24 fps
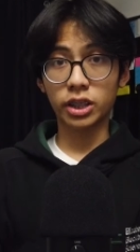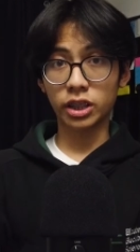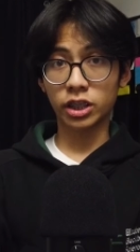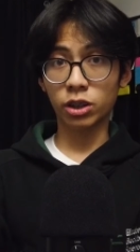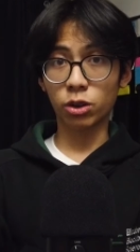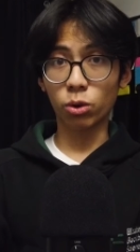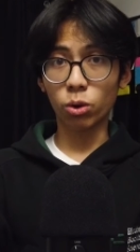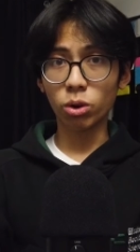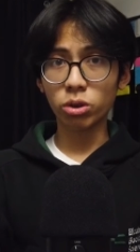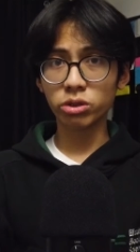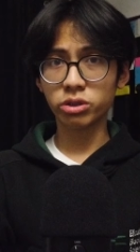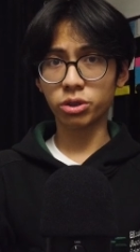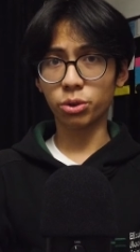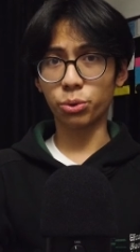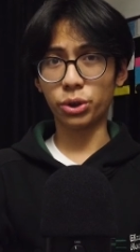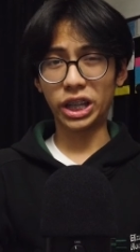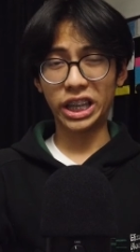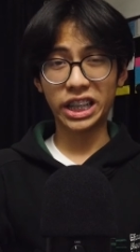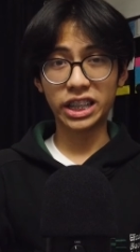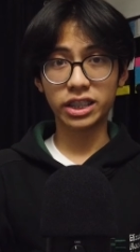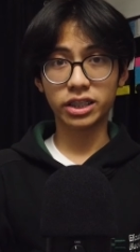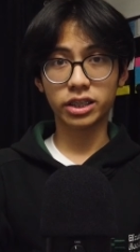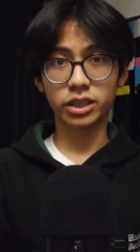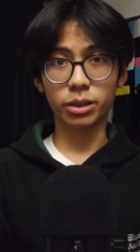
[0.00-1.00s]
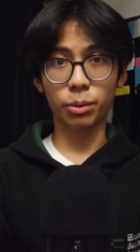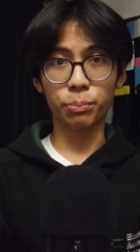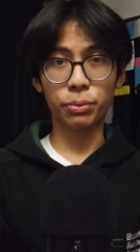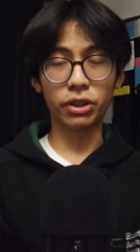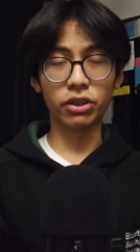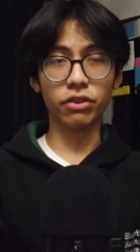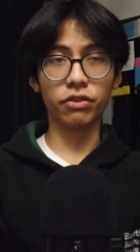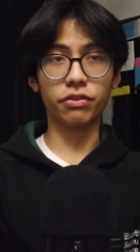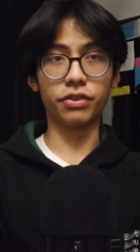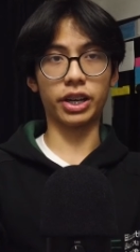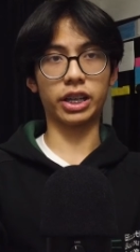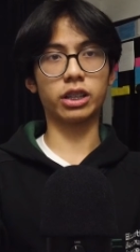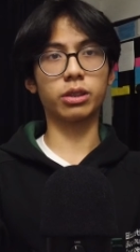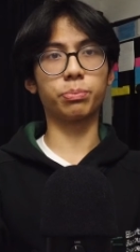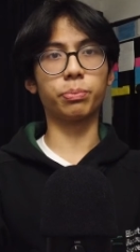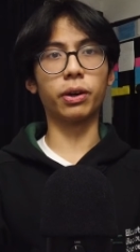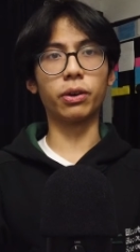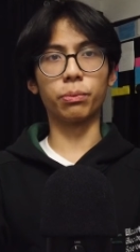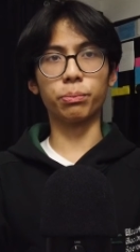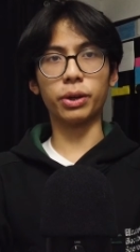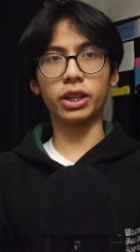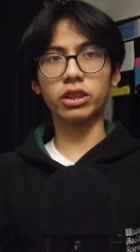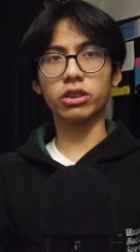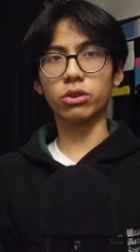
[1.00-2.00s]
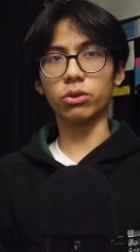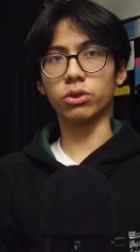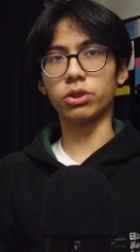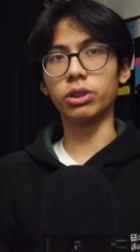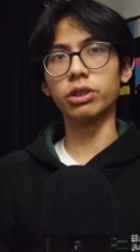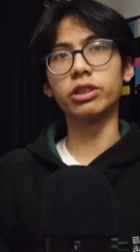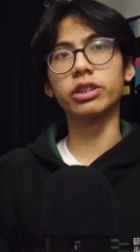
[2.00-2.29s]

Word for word: There also is a bit of experimental